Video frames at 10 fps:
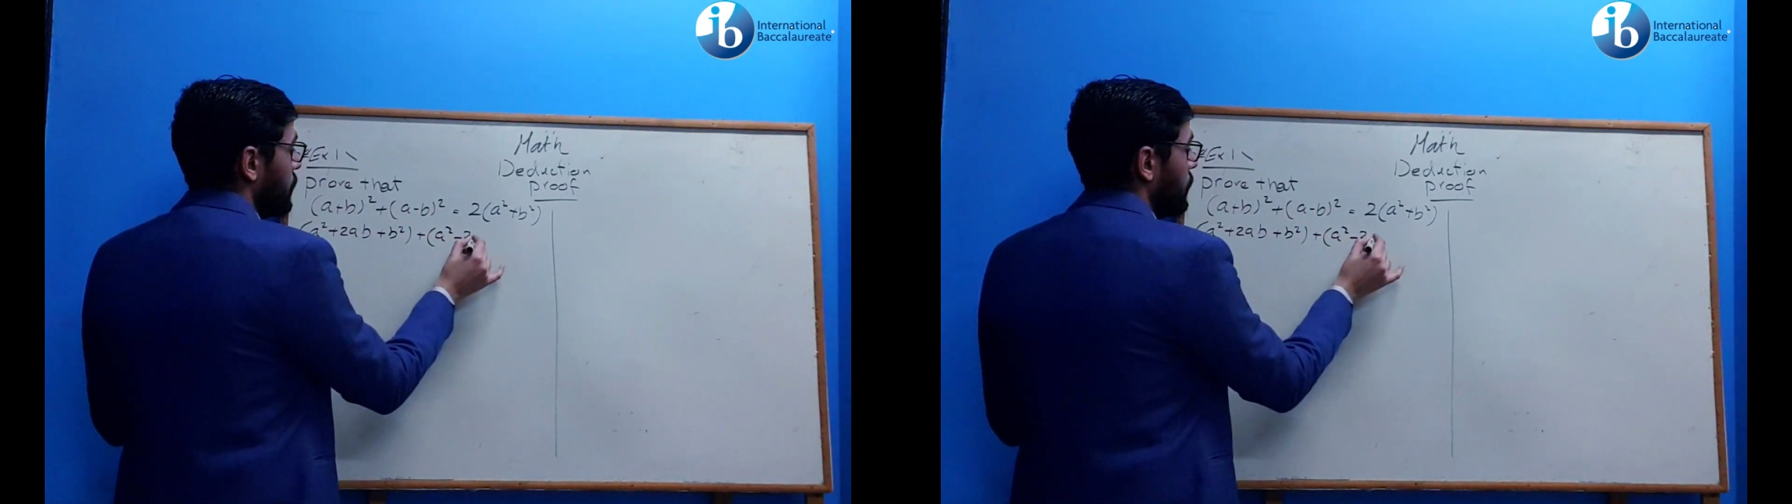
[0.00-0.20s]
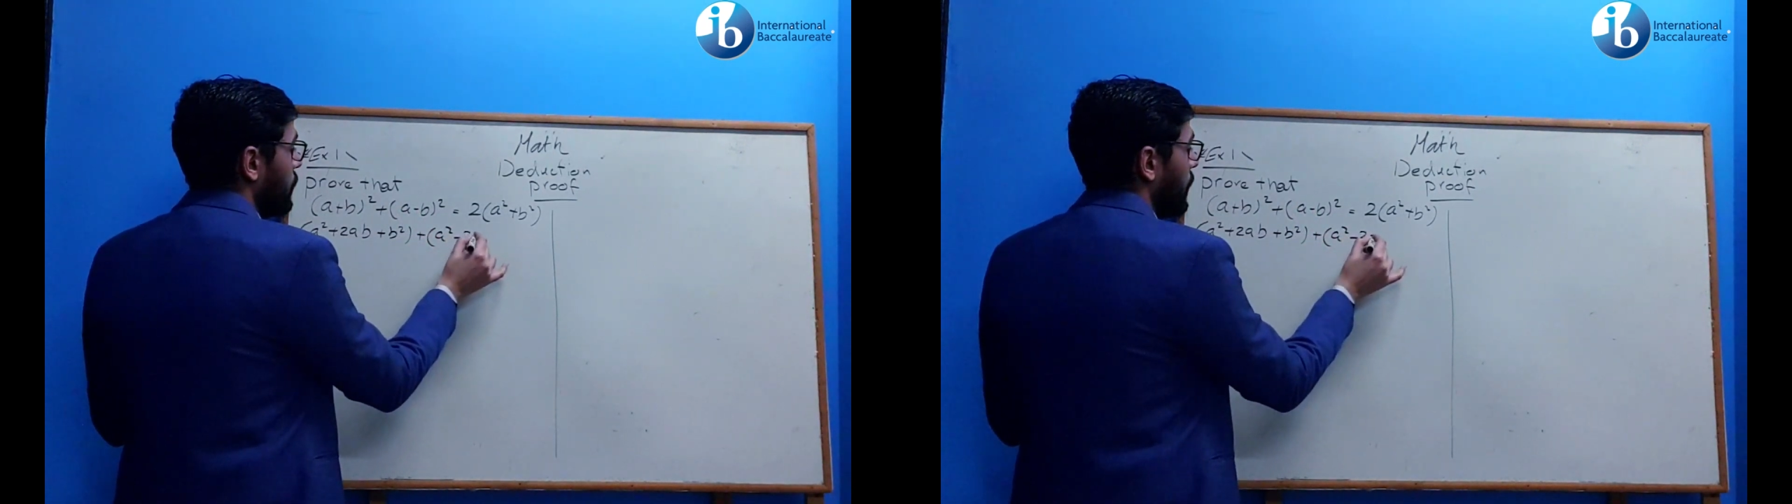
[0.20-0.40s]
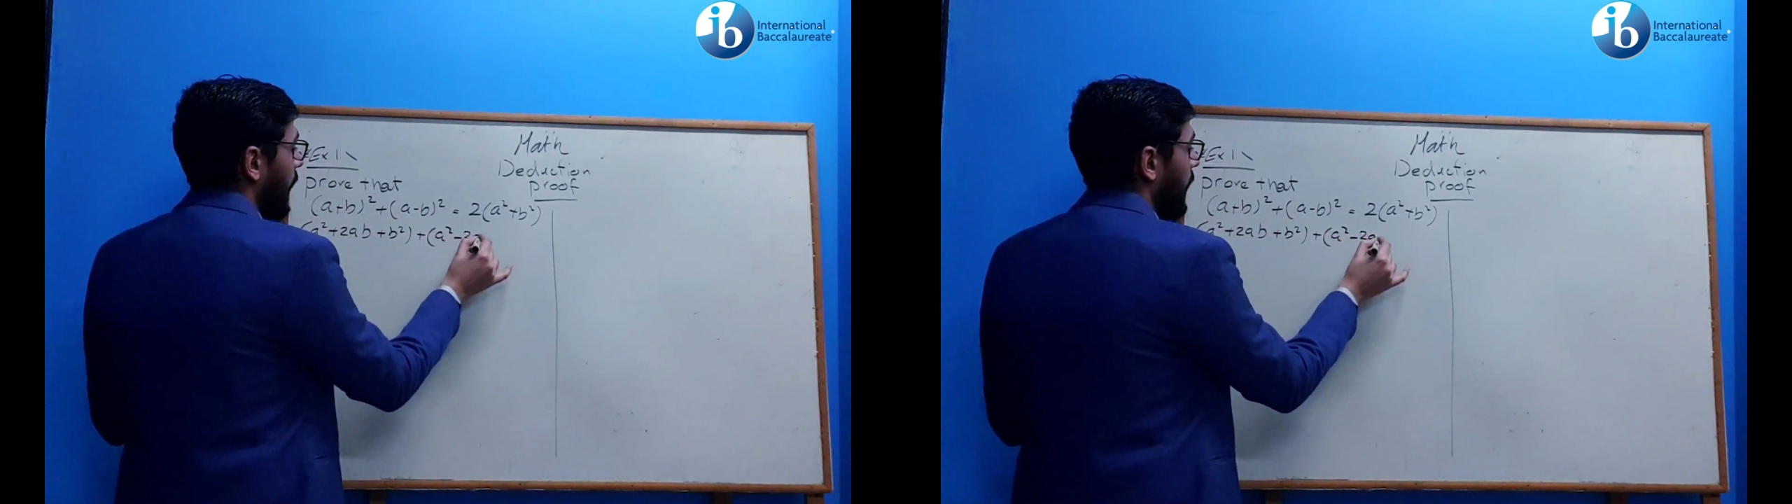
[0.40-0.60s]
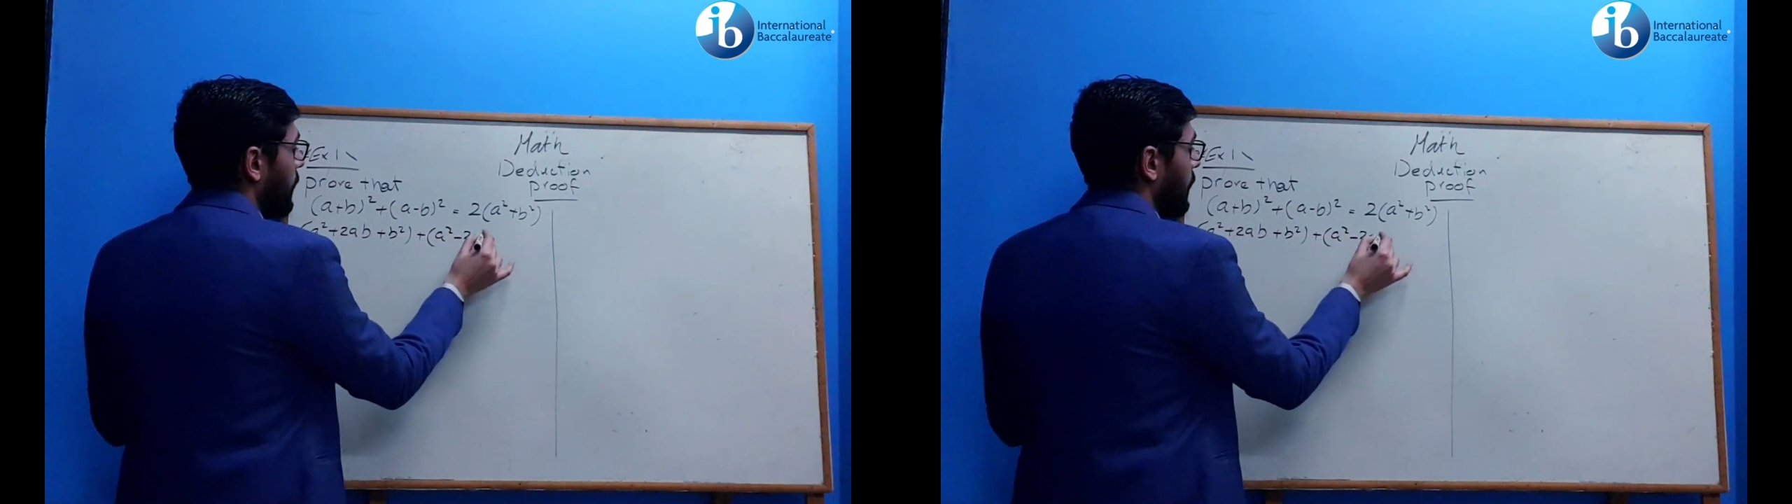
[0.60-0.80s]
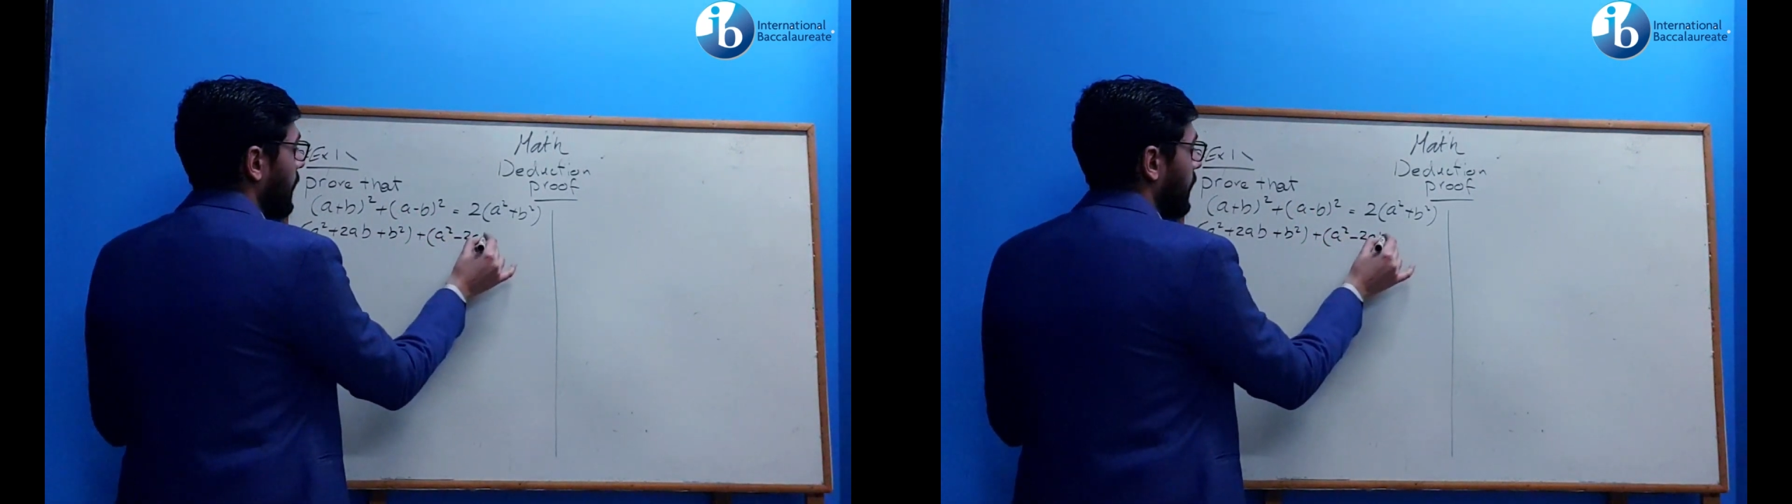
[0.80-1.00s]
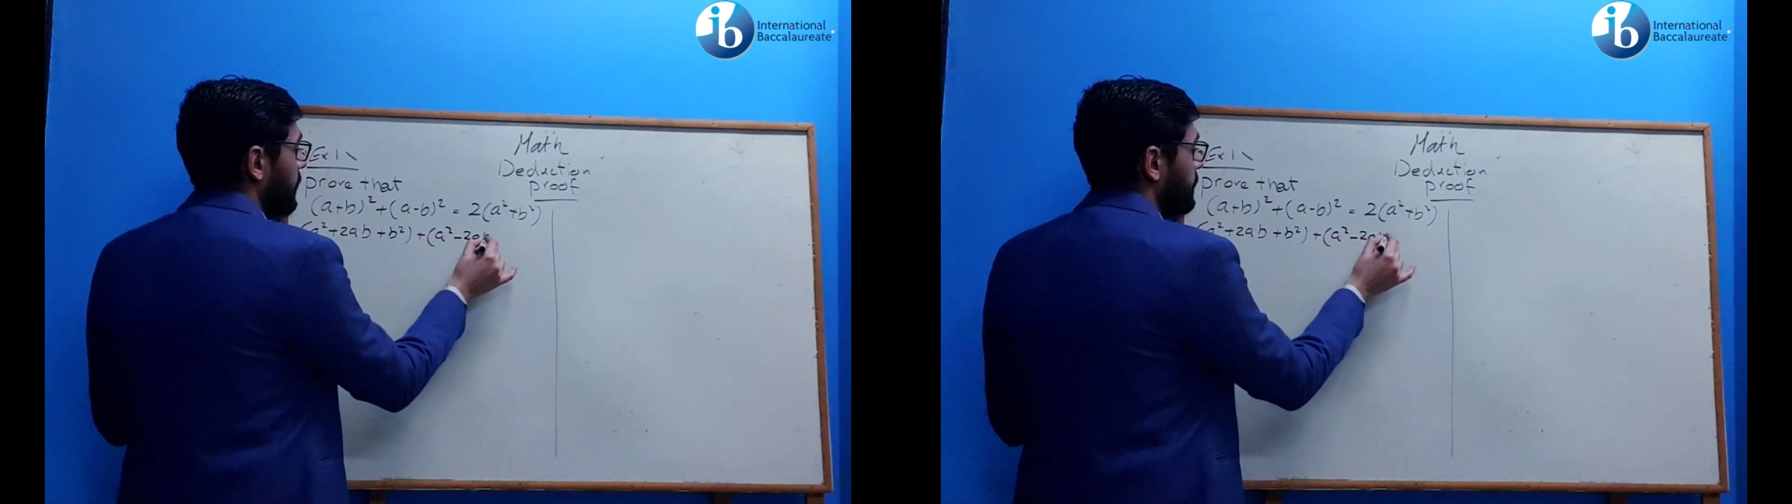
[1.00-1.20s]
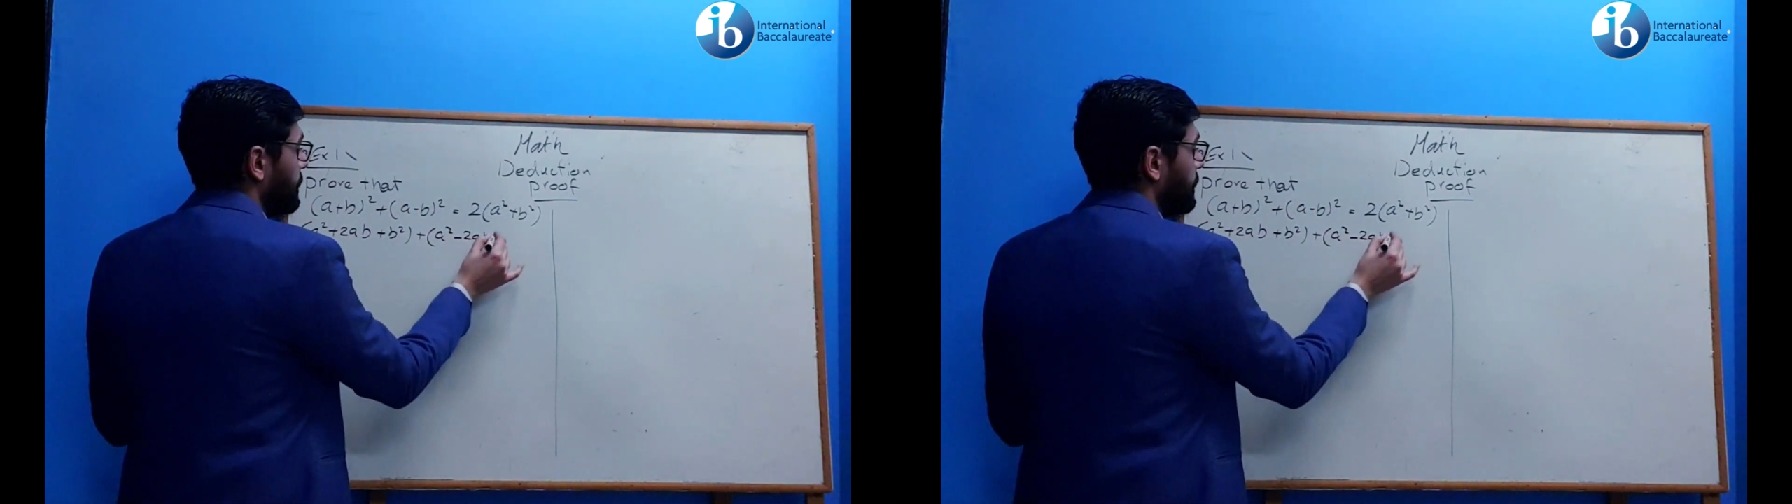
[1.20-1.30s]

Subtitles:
2ab